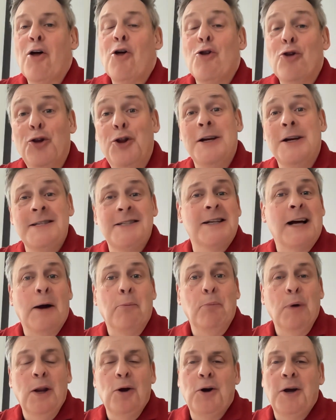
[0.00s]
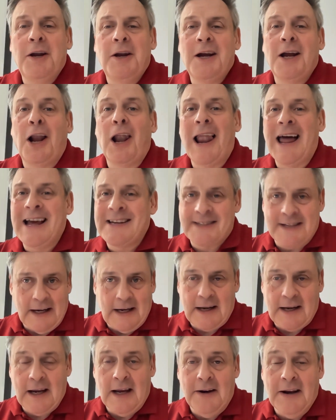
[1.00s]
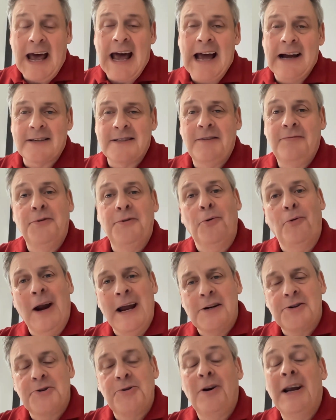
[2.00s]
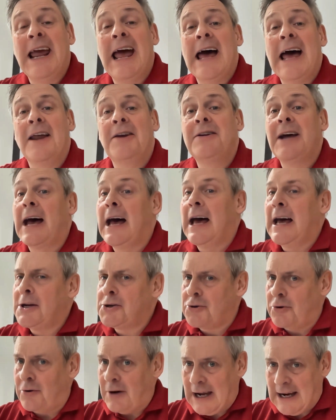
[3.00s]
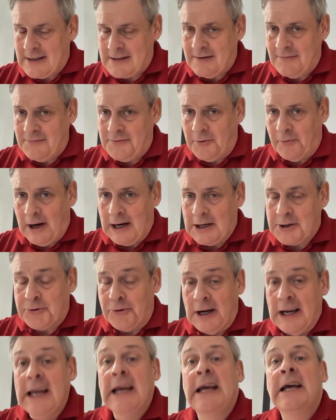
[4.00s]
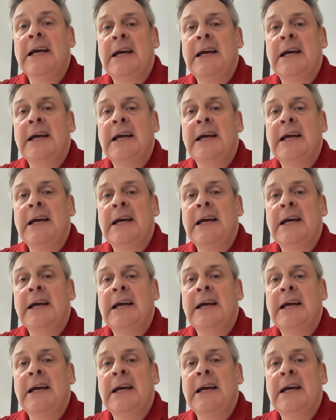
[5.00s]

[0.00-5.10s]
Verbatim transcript: This time we look at a classic in Active Directory and Azure Active Directory.